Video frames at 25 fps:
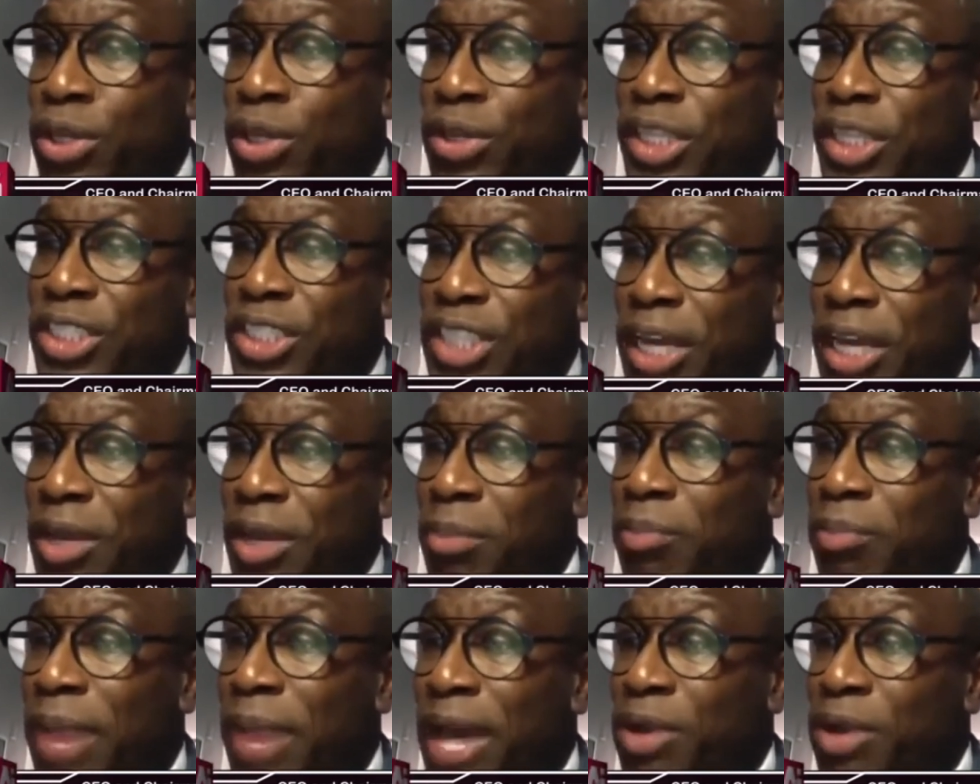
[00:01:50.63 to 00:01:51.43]
So the
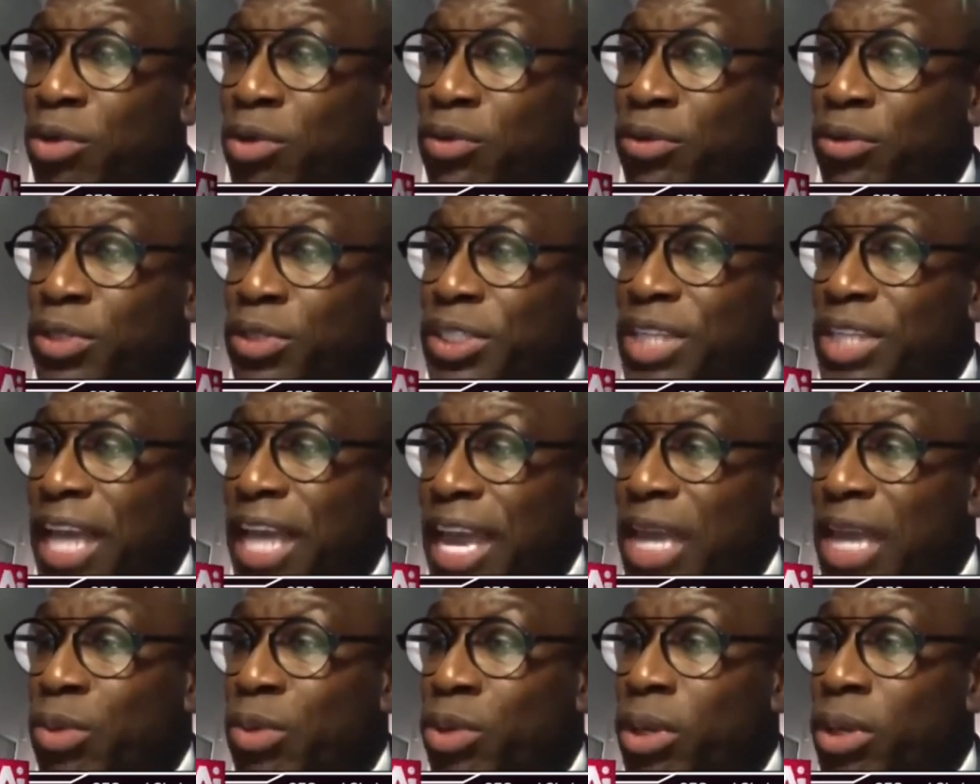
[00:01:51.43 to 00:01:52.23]
second panel for
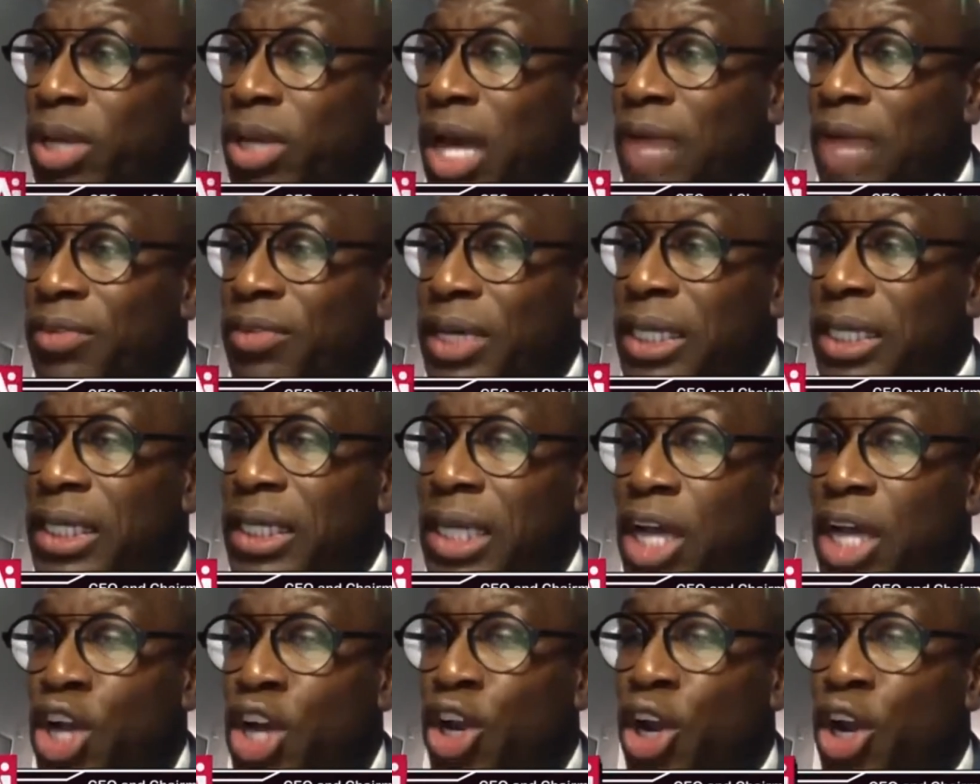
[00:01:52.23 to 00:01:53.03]
today will cover